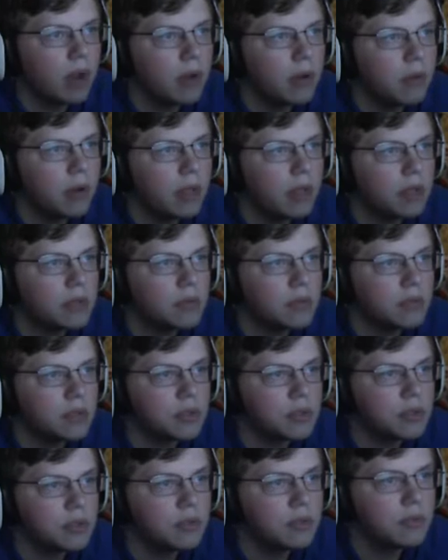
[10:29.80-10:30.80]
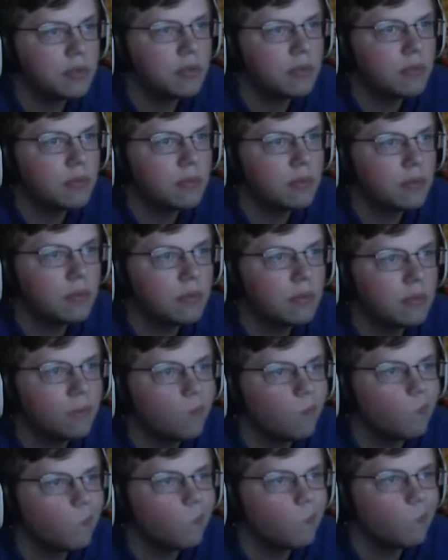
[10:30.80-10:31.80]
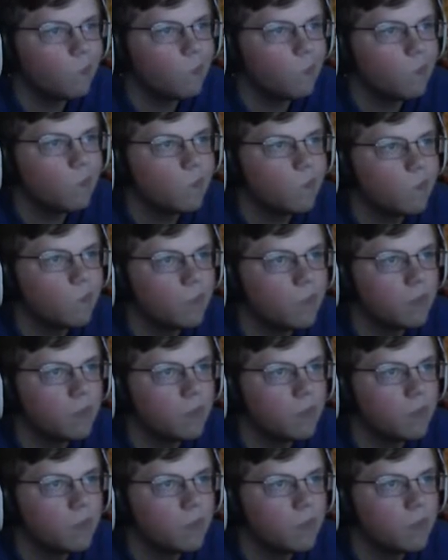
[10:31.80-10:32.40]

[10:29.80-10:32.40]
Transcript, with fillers: Alright, you know what? I guess we'll just... Hmm.